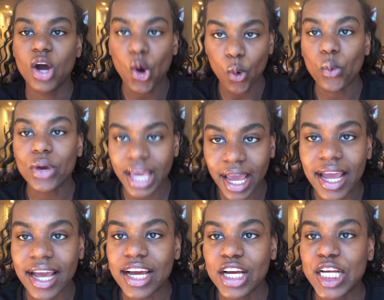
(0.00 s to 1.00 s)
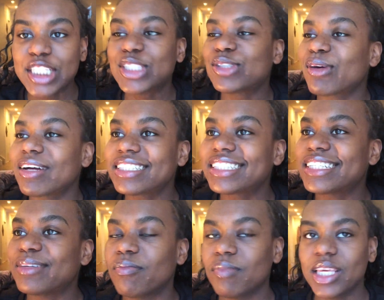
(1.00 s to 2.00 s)
Okay, trust
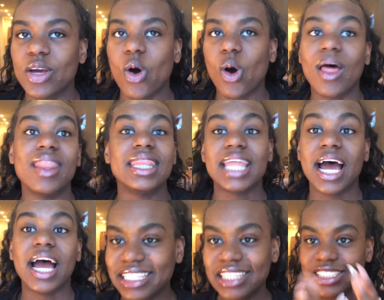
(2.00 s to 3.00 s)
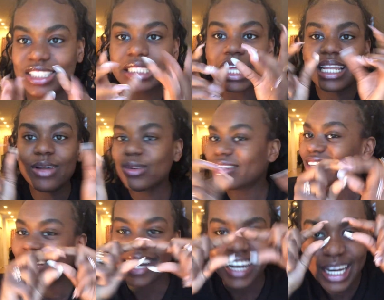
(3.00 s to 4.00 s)
me on that. That's just a
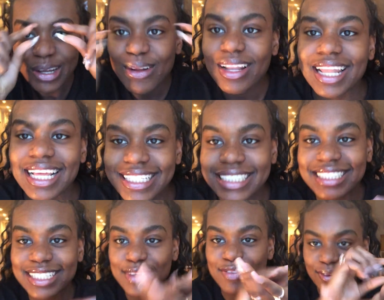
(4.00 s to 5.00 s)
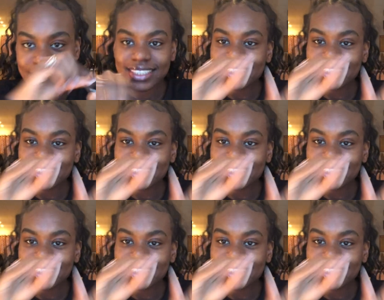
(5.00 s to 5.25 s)
little lesson for